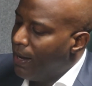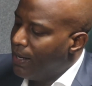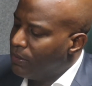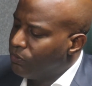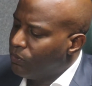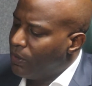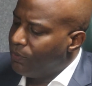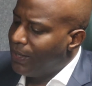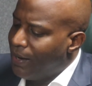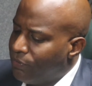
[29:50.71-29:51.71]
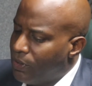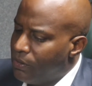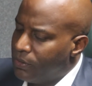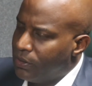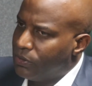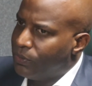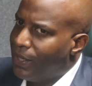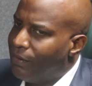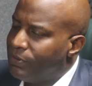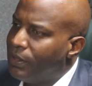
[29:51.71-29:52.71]
And what we have currently is we
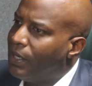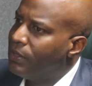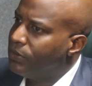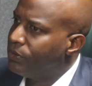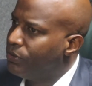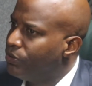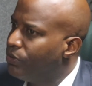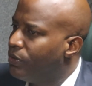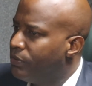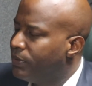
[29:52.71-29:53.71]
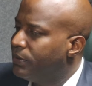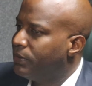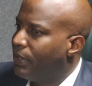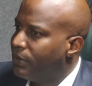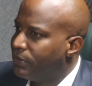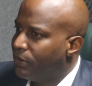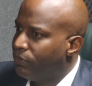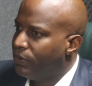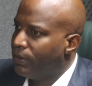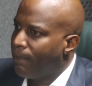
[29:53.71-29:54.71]
have the largest insurer, which is
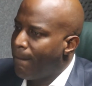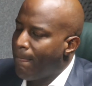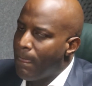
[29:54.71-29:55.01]
SZV,